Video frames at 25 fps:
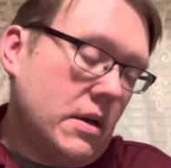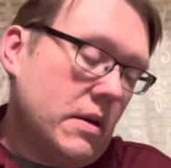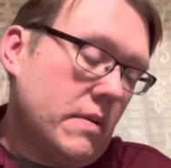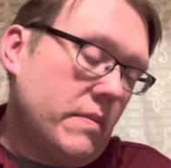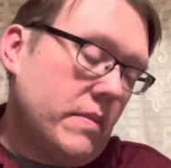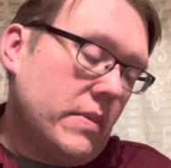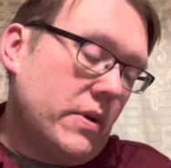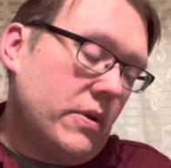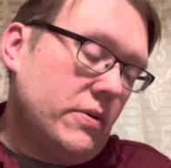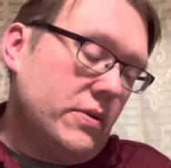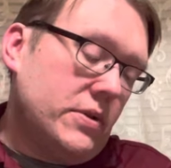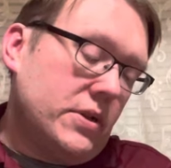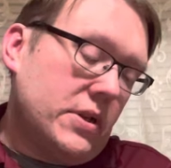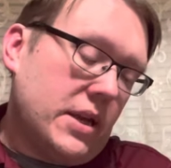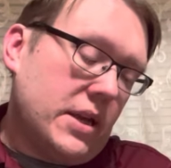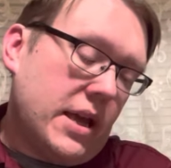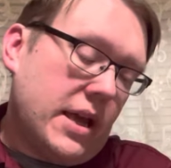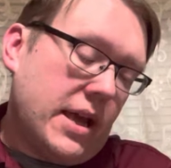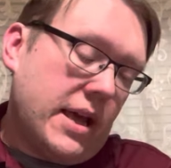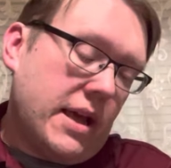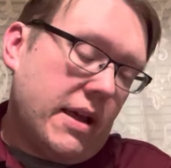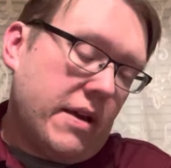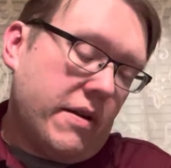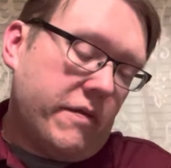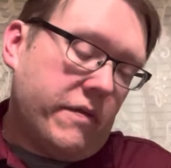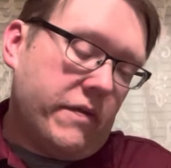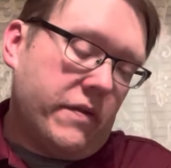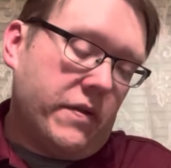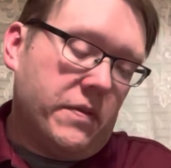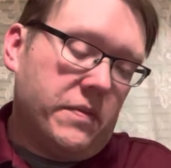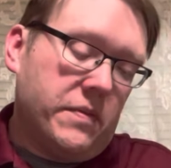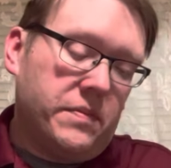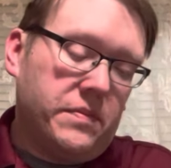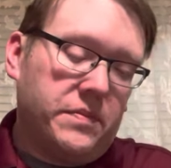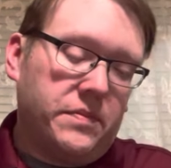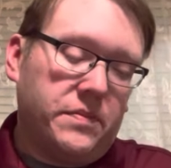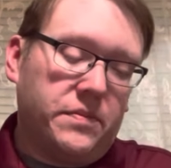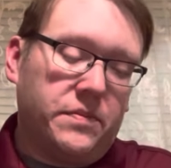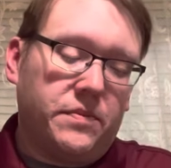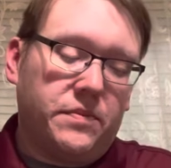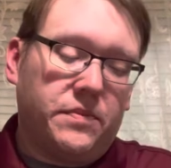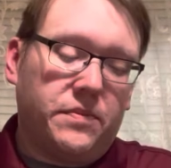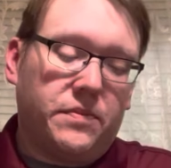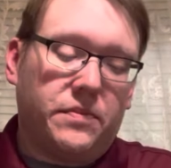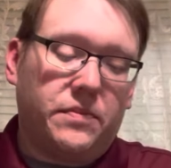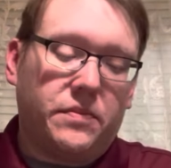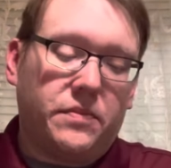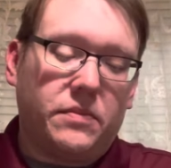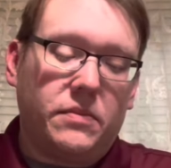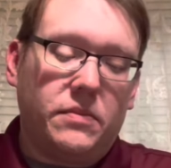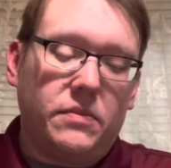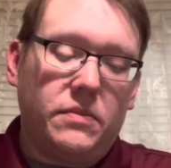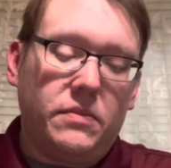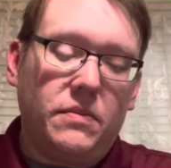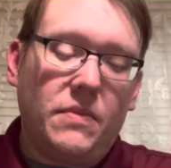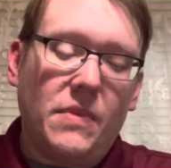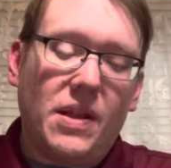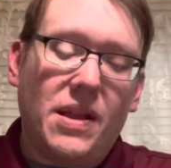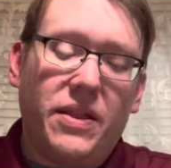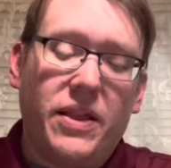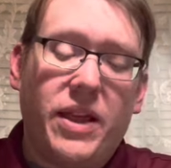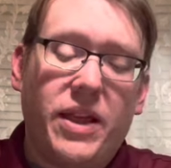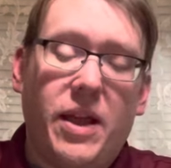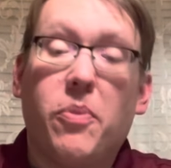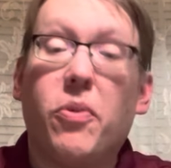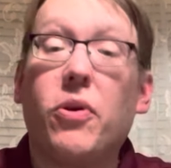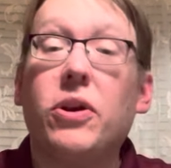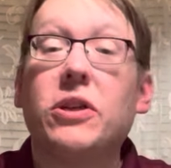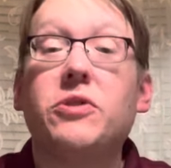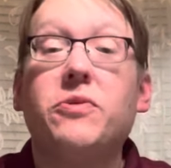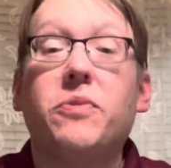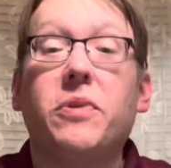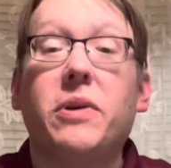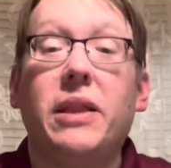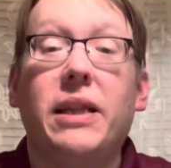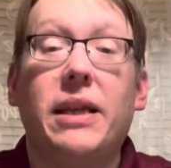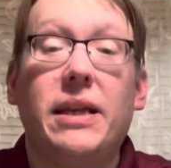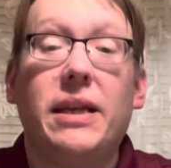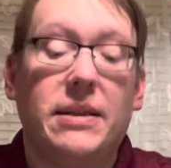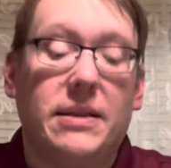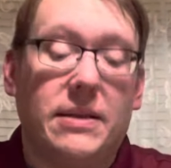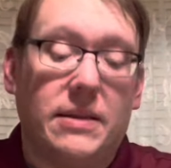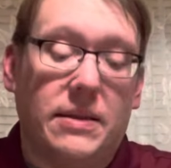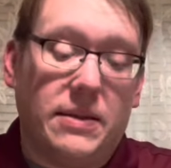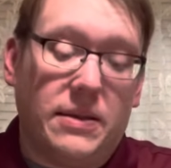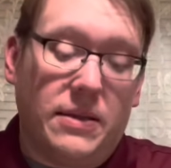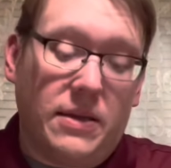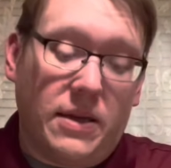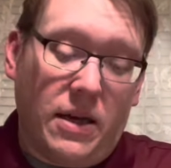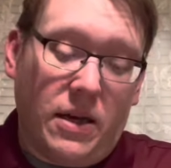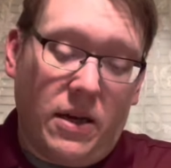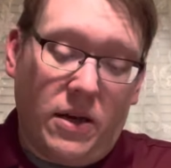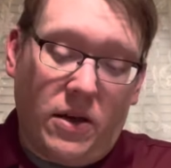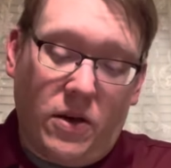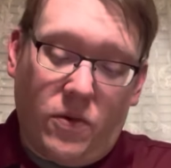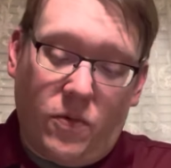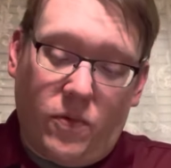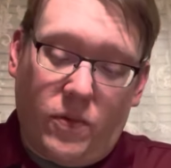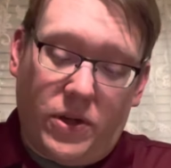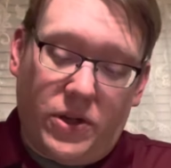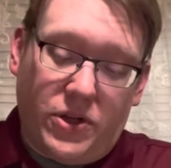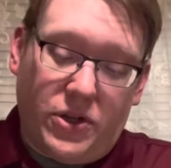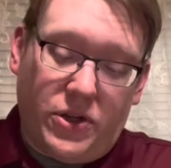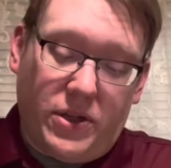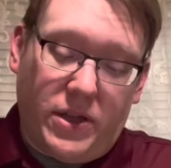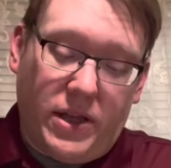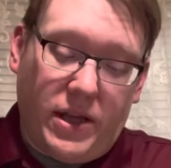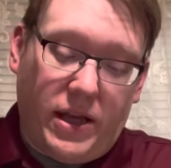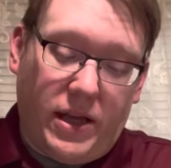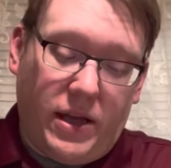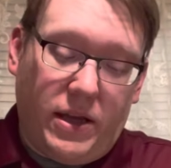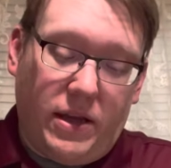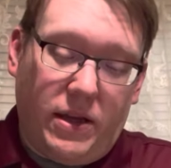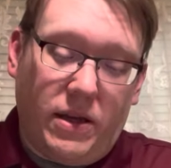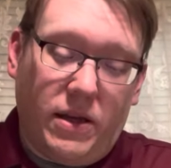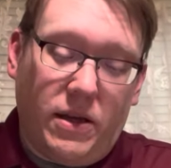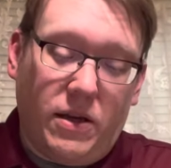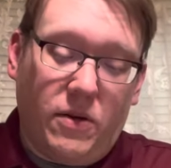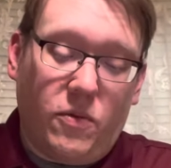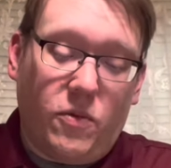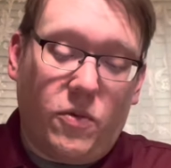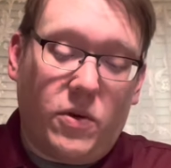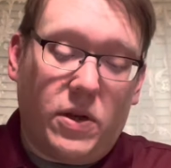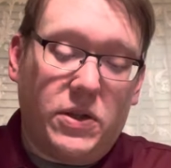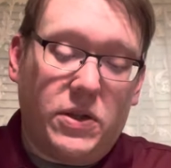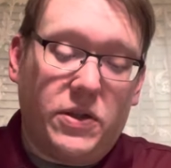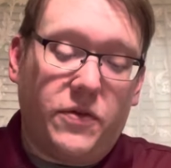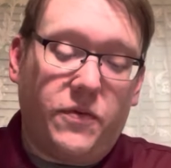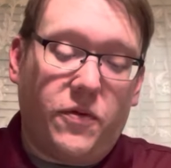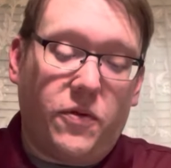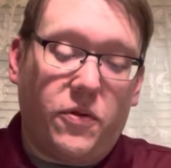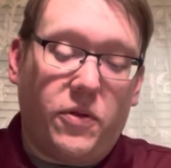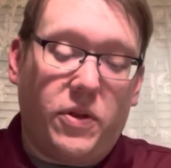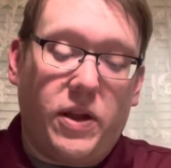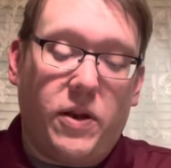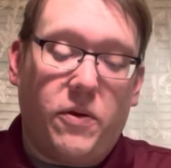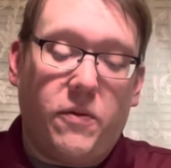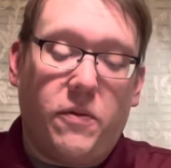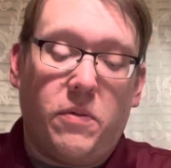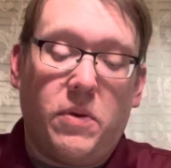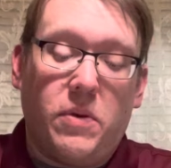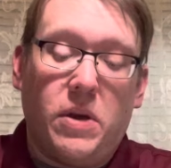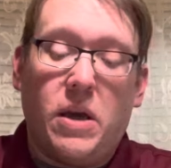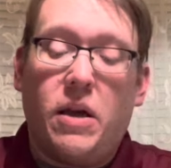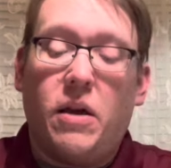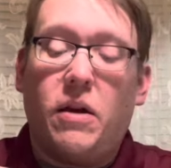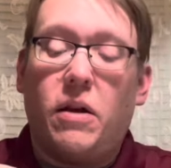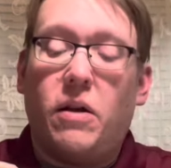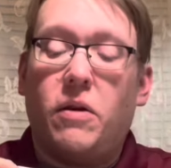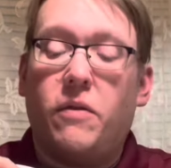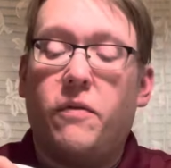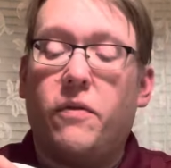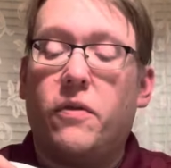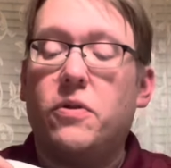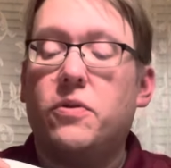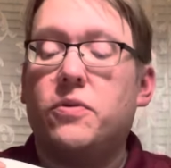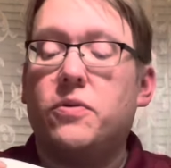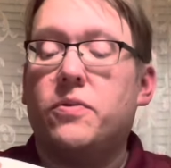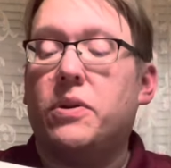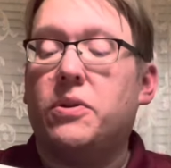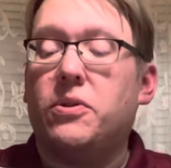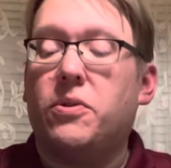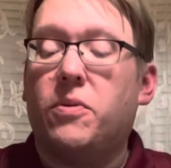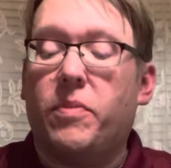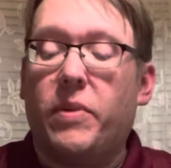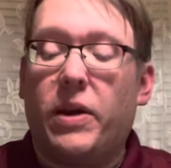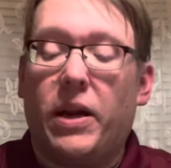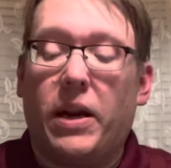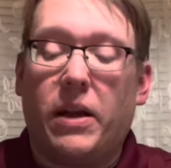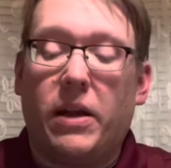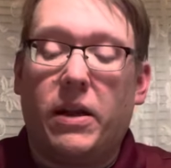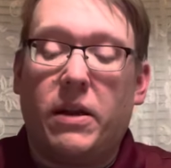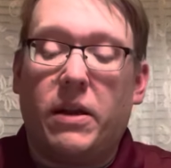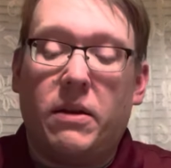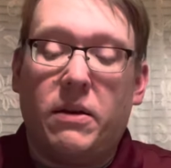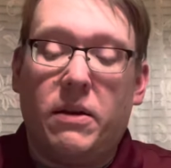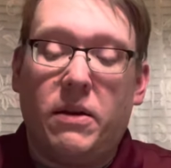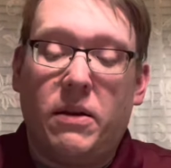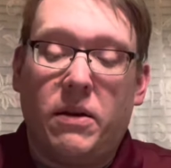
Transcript: most have the press releases, which the ones for the first WrestleMania